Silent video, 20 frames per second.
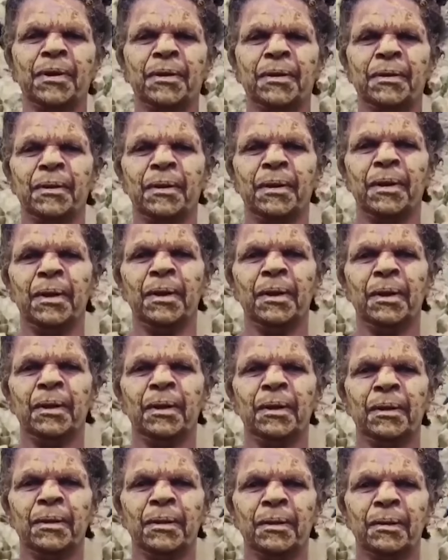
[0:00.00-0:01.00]
come to help
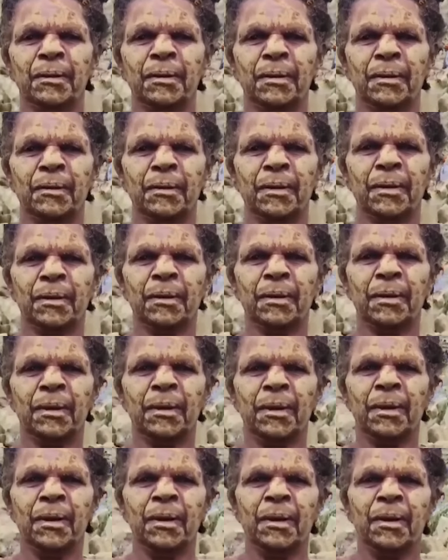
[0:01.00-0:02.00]
us, but I
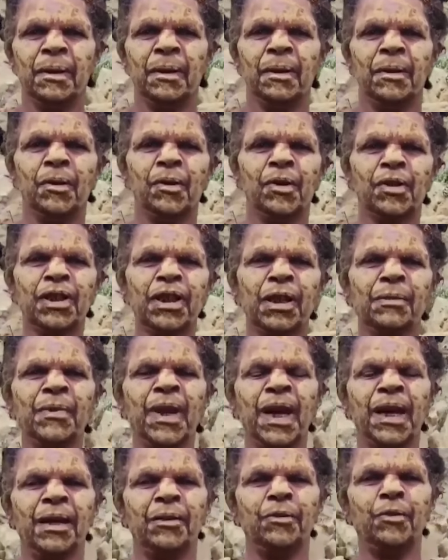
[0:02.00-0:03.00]
cannot retrieve the
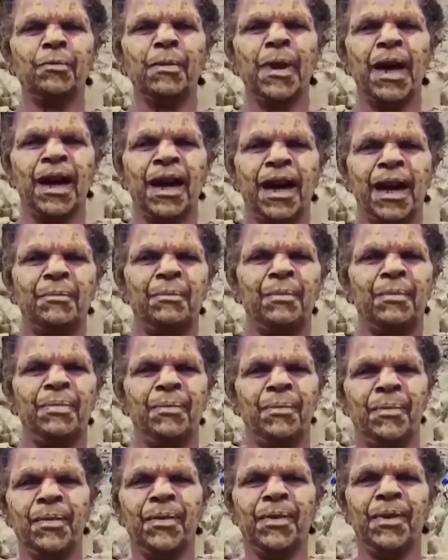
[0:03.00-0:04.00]
bodies, so I'm standing
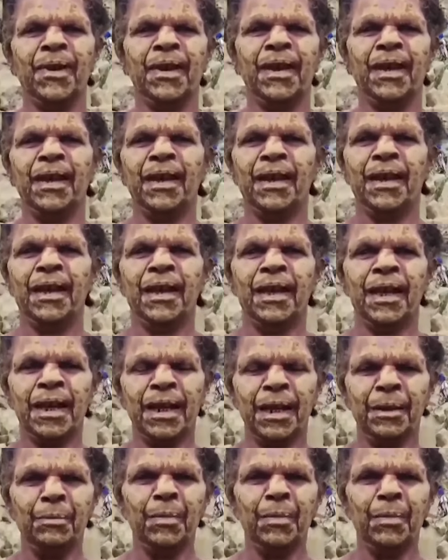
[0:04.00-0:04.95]
here helplessly.